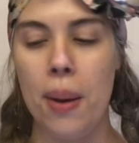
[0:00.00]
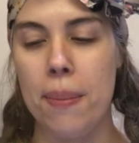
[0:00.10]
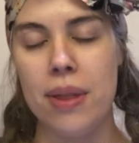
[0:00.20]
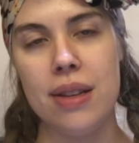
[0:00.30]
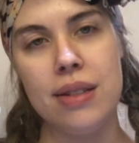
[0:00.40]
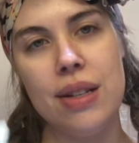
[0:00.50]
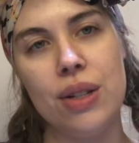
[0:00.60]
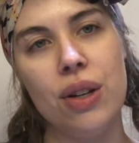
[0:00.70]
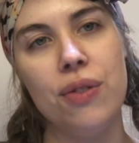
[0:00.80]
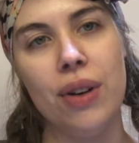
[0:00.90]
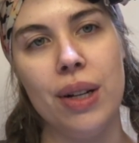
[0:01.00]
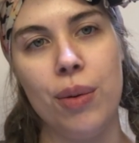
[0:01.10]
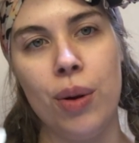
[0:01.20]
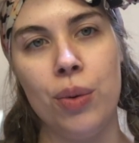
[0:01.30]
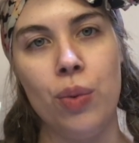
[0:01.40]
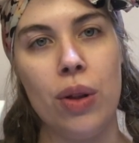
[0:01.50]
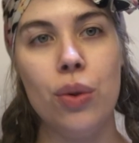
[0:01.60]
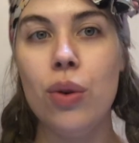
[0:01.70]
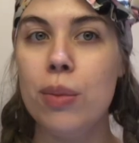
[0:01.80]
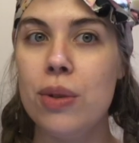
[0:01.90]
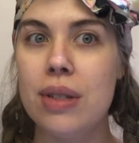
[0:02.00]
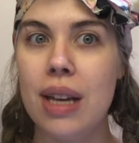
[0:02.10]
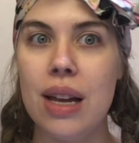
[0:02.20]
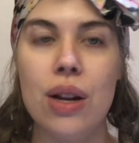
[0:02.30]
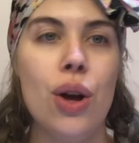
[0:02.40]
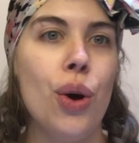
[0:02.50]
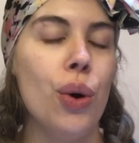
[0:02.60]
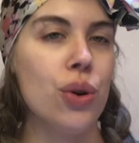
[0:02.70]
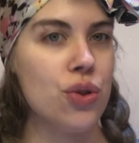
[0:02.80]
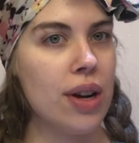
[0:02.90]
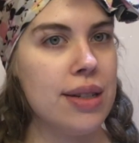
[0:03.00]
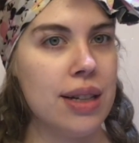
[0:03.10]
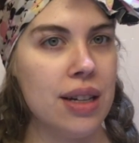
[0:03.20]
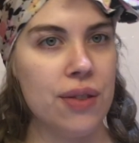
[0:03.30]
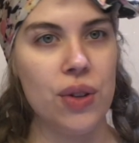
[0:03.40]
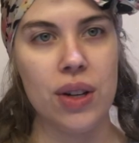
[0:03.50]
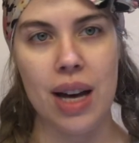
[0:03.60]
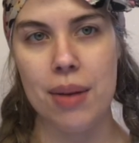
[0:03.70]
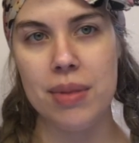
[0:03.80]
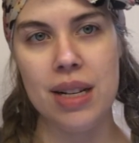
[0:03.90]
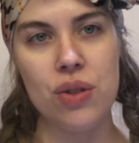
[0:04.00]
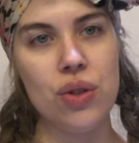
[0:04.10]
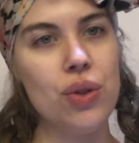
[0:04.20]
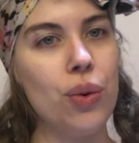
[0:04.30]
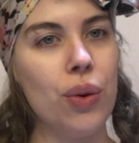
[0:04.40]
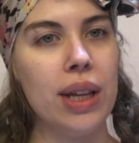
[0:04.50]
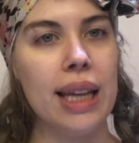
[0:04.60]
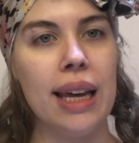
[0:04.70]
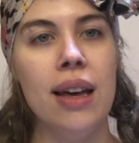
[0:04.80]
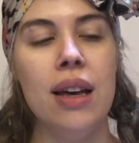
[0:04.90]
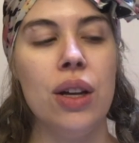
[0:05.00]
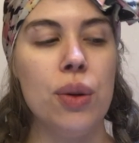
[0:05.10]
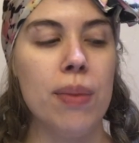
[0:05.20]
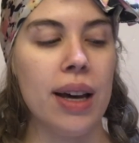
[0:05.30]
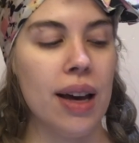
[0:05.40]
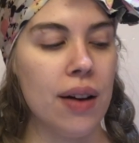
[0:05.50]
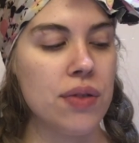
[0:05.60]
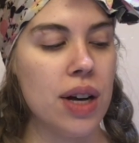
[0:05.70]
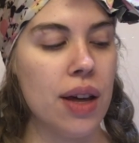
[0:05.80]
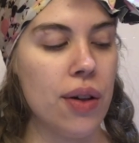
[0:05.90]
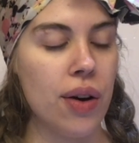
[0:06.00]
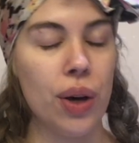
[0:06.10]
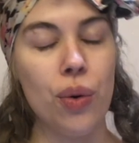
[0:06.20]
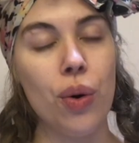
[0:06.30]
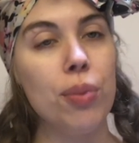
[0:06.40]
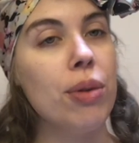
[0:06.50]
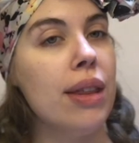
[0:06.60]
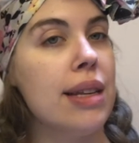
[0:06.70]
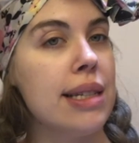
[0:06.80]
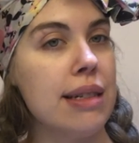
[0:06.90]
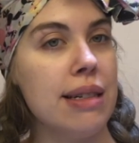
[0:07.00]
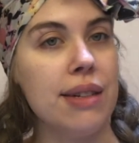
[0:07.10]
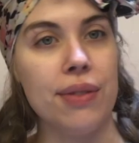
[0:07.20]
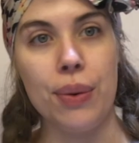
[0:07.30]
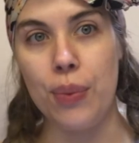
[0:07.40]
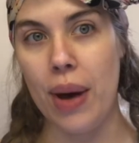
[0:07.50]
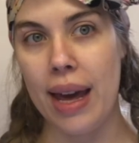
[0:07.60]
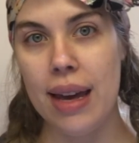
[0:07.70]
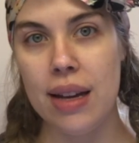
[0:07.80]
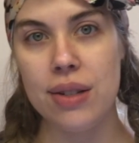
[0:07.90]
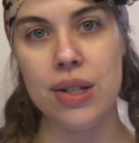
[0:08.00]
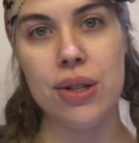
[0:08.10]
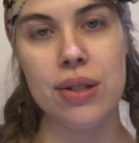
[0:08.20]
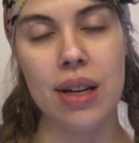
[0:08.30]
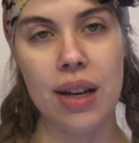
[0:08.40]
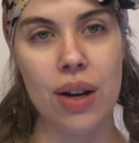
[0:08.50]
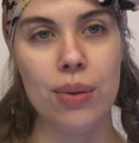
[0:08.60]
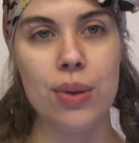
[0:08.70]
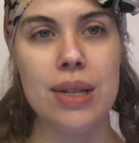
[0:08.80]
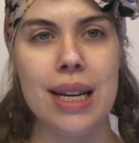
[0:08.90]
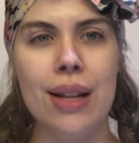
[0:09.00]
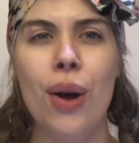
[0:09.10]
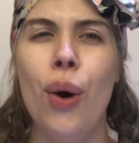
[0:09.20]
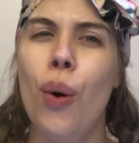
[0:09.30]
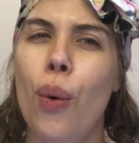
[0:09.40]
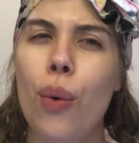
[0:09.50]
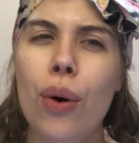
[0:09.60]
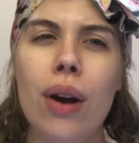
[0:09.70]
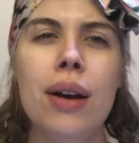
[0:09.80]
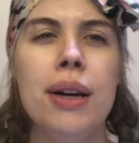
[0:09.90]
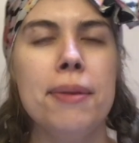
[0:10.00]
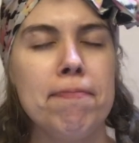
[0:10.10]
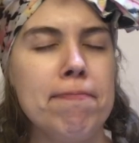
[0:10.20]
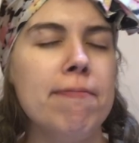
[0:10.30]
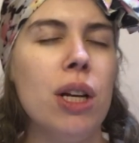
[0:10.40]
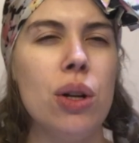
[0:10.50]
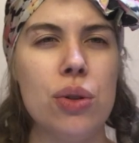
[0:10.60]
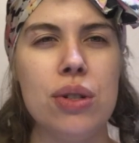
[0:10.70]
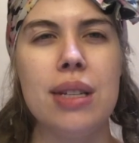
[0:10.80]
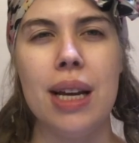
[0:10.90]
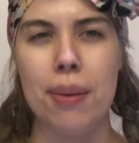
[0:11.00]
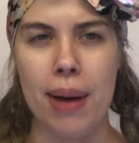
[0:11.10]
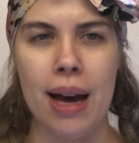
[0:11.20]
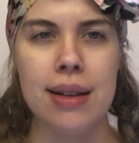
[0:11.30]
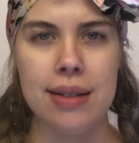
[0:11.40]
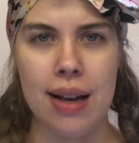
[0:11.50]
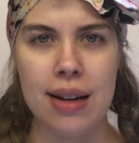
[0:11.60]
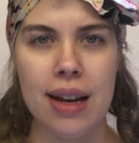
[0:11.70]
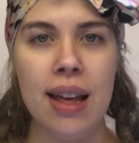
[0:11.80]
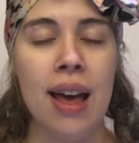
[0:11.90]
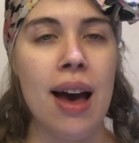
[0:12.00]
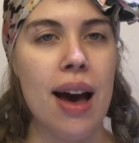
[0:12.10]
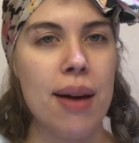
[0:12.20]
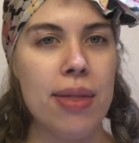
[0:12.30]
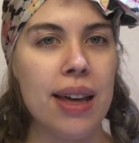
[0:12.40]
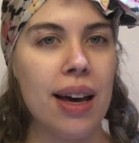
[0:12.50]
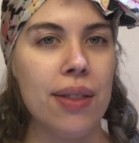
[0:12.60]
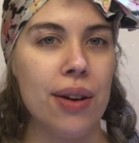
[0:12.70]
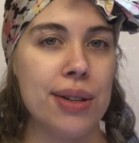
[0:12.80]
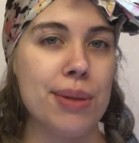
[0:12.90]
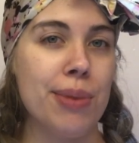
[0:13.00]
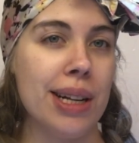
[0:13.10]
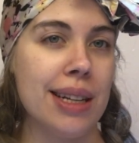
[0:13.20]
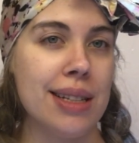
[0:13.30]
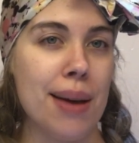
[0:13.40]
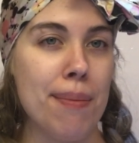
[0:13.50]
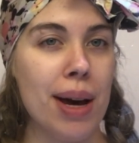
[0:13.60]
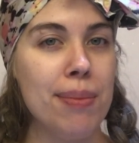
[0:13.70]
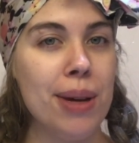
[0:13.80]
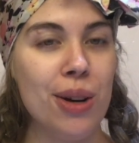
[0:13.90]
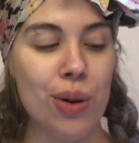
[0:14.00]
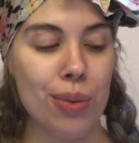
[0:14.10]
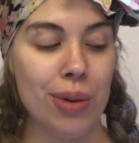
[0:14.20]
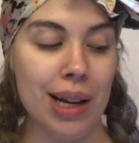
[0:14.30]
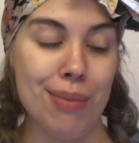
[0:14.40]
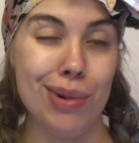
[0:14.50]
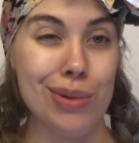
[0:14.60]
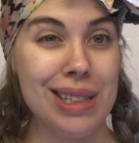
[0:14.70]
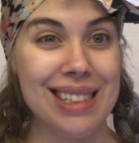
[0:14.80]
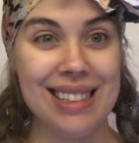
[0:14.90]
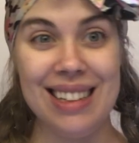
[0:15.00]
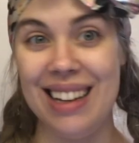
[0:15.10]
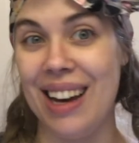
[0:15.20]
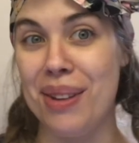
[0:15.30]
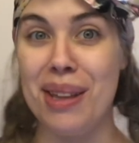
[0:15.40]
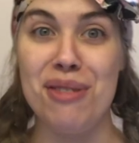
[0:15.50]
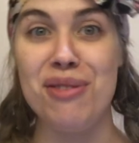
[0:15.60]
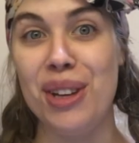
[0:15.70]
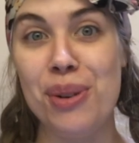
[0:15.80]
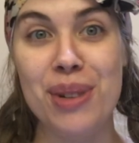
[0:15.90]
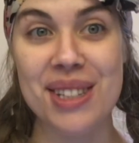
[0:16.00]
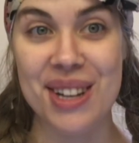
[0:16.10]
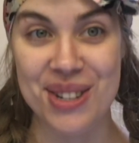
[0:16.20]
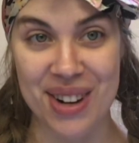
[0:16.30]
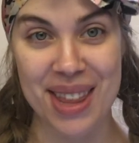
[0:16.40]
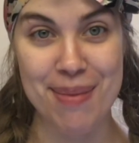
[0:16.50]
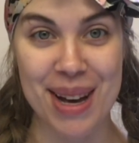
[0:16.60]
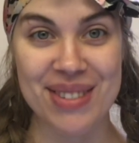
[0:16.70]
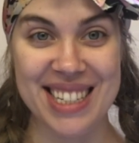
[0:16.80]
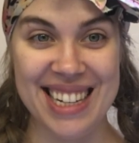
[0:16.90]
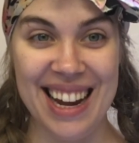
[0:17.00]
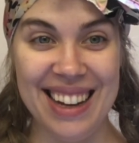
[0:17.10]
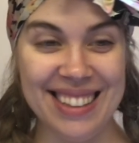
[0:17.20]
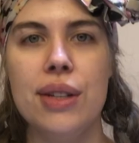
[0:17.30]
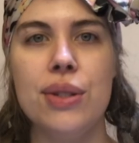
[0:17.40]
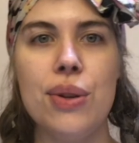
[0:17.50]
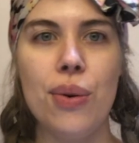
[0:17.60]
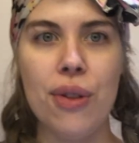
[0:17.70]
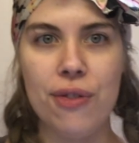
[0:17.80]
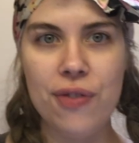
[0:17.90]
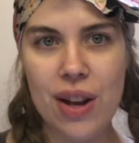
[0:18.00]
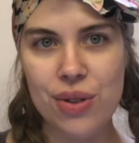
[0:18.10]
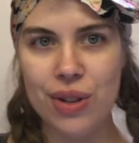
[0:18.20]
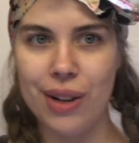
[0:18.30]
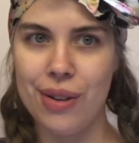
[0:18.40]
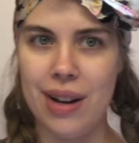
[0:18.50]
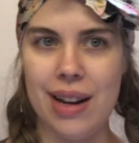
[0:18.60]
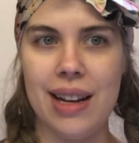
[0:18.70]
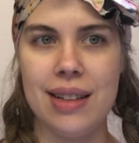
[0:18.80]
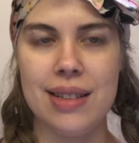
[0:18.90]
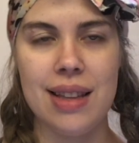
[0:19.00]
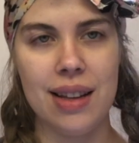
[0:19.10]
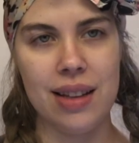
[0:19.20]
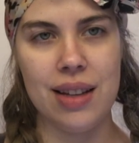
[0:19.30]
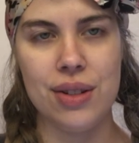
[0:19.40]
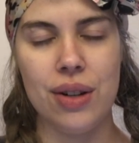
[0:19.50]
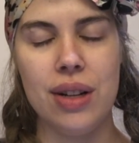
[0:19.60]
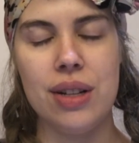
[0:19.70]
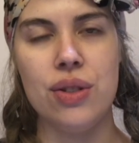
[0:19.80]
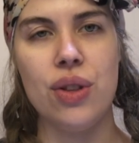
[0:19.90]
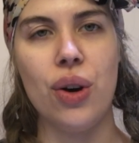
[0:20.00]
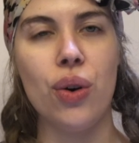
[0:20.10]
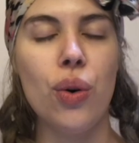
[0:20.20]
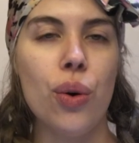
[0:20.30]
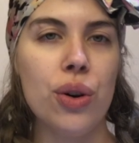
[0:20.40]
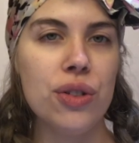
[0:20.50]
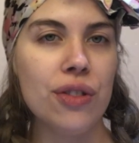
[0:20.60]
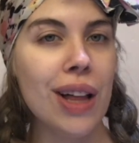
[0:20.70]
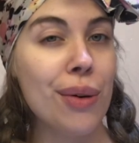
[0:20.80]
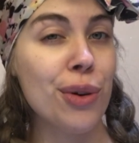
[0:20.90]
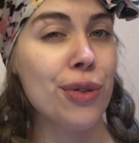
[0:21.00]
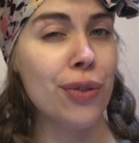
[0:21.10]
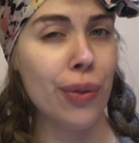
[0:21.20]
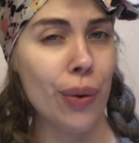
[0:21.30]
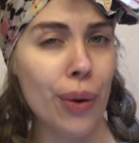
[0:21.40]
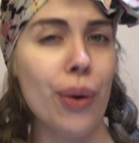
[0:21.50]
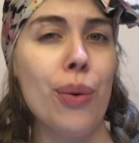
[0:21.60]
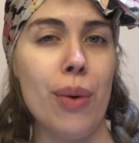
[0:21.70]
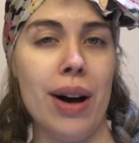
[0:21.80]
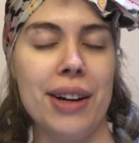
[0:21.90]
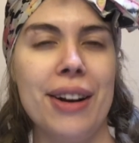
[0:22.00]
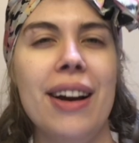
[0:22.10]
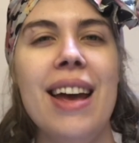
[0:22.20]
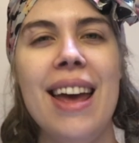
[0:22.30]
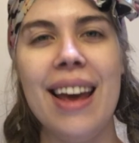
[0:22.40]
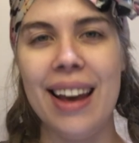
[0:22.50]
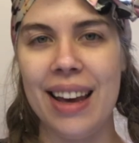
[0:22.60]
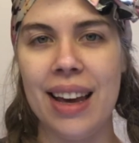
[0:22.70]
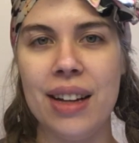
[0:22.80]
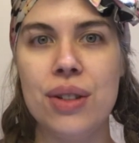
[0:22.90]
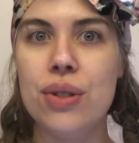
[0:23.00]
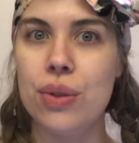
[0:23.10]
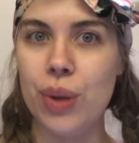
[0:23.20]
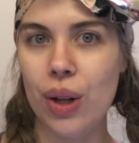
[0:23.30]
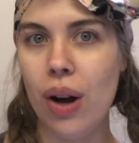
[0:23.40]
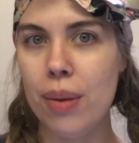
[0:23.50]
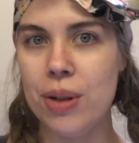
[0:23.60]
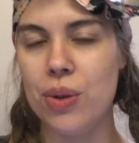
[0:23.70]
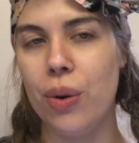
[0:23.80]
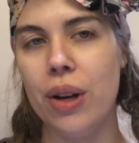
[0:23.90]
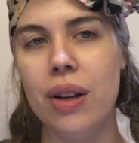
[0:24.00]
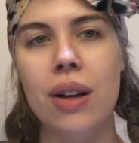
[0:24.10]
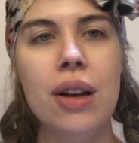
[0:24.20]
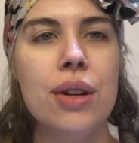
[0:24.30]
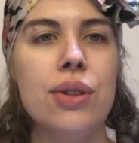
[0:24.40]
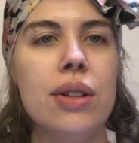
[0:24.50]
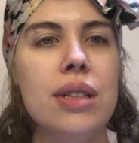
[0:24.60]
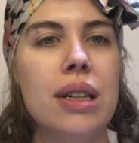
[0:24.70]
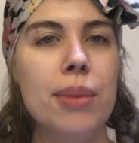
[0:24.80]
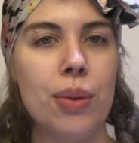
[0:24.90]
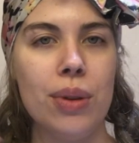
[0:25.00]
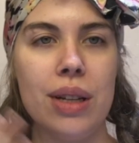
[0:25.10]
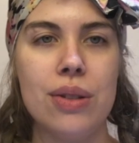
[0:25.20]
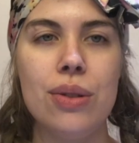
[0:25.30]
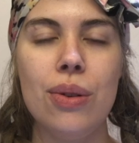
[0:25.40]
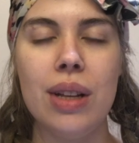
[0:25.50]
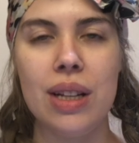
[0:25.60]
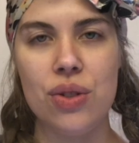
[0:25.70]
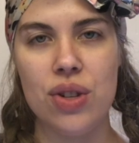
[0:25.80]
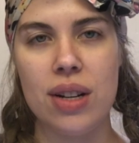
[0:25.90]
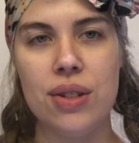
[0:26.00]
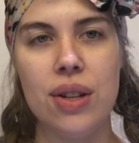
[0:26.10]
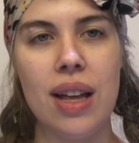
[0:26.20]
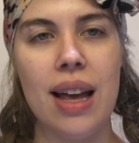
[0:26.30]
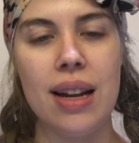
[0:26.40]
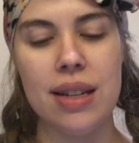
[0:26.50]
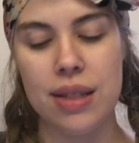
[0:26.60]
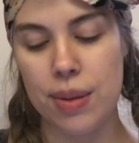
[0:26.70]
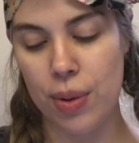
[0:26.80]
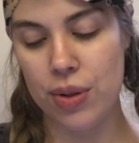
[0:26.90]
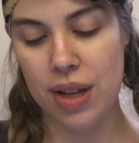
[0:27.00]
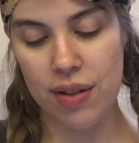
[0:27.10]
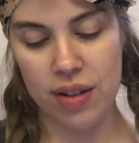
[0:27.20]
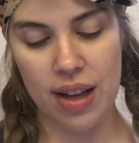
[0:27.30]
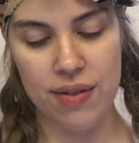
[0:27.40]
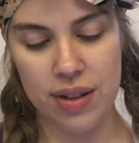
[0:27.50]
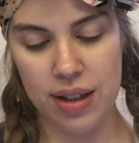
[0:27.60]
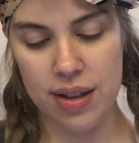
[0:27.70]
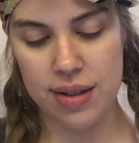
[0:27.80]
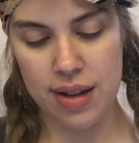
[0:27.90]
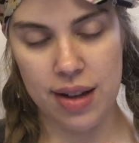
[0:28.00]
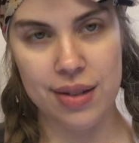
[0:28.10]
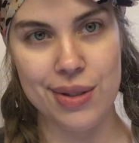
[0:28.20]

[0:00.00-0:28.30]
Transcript: But this is good for anyone with normal skin or dry skin. If you're a combination to oily, you might have to either incorporate this in a different way into your skincare routine or, just take a pass on it. I think there are some products I might be incorporating, but we'll see how they feel once I try them out today. So the featured ingredients in the cleanser is their cornflower floral water and sweet almond oil. So it's going to be really soothing and gentle, and it's supposed to have a light vanilla scent.